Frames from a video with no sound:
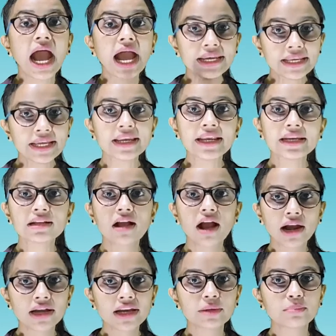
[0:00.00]
Onion and
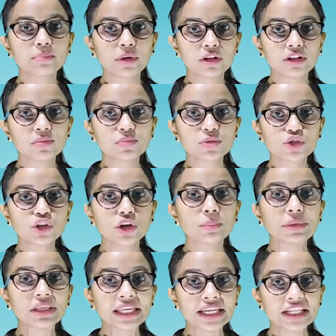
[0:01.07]
garlic bulbs
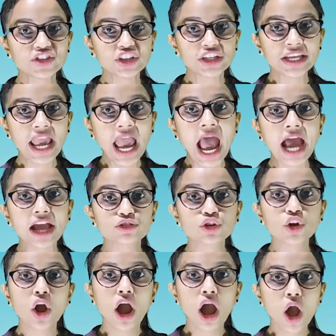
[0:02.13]
germinating at
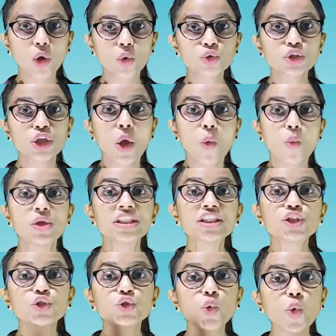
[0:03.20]
your house when
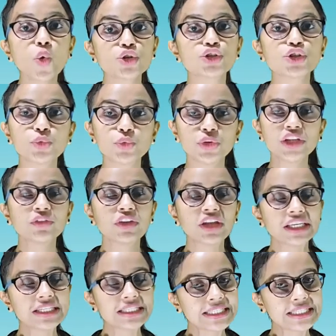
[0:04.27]
stored during
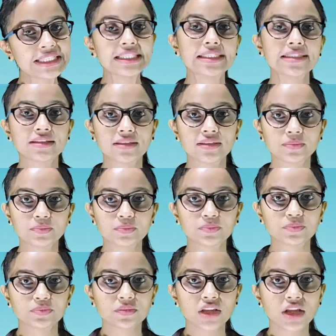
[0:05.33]
rainy season.
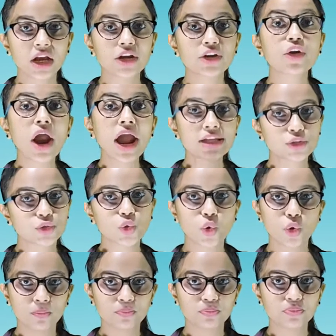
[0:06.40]

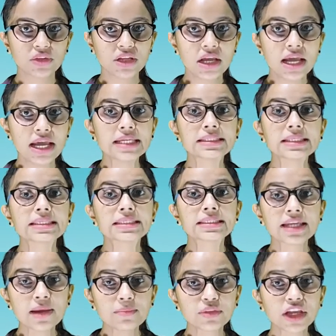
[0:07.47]
Rhizome is a
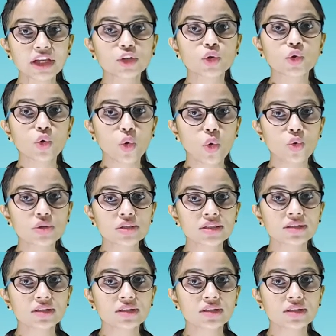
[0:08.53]
stem that grows